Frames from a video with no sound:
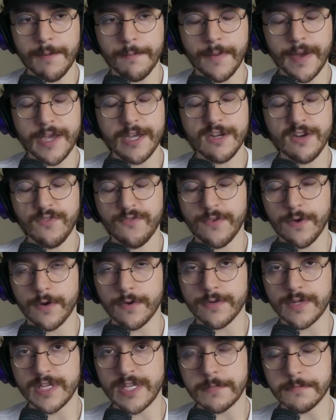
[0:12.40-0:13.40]

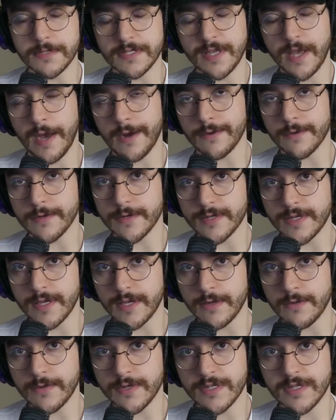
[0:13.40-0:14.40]
microphone keeps not
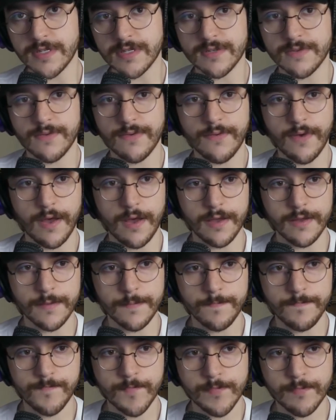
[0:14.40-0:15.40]
working, which is
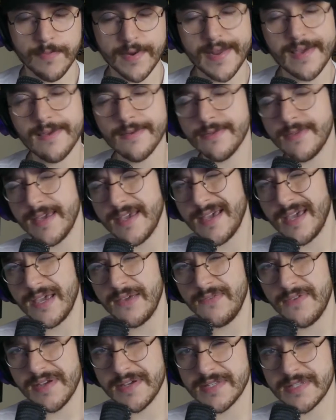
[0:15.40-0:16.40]
fun, but I think I
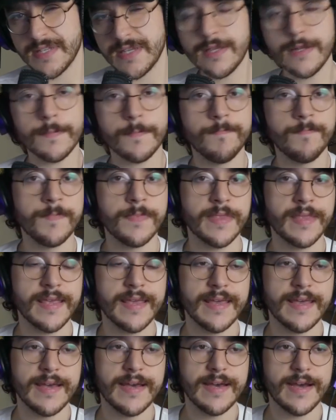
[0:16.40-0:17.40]
fixed it.
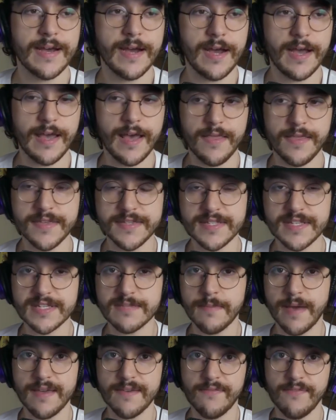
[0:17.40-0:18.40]
Uh, this
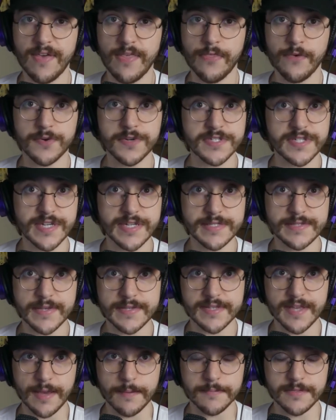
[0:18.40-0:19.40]
is my fifth or sixth
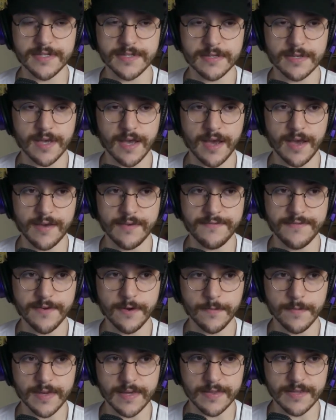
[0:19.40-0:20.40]
attempt uh,
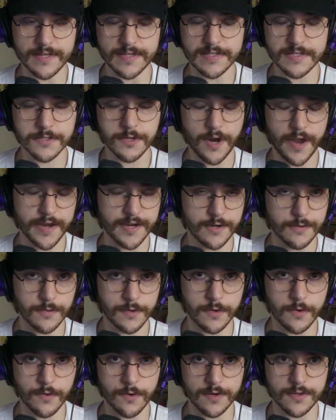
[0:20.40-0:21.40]
filming this, trying to
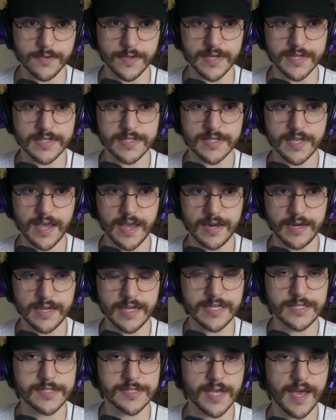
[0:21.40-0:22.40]
record this, and
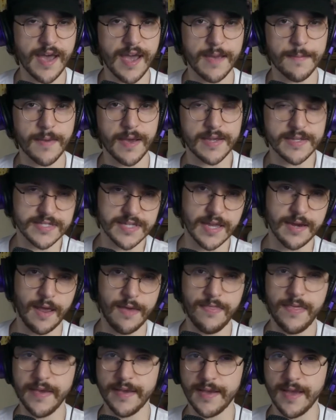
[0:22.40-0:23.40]
each time I said,
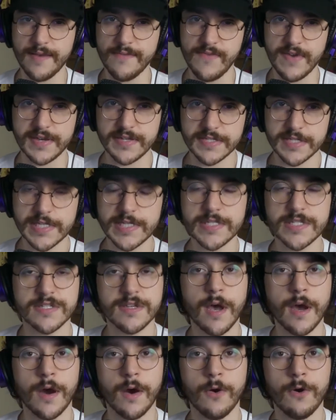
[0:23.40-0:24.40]
I think I fixed it,
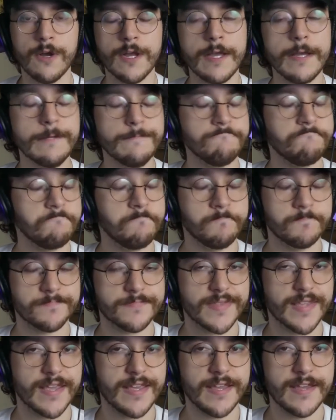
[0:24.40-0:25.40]
so
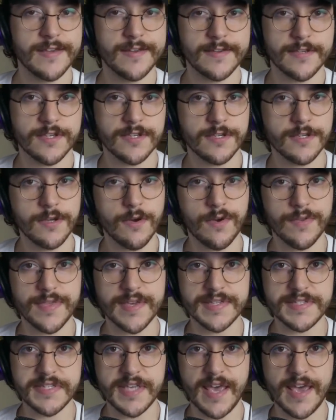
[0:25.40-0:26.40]
you know what
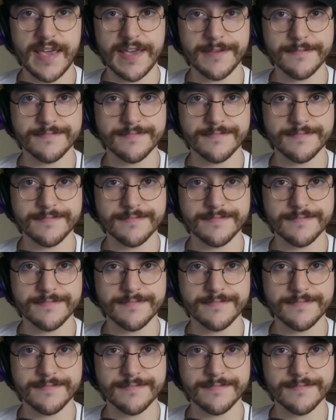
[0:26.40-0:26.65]
they say,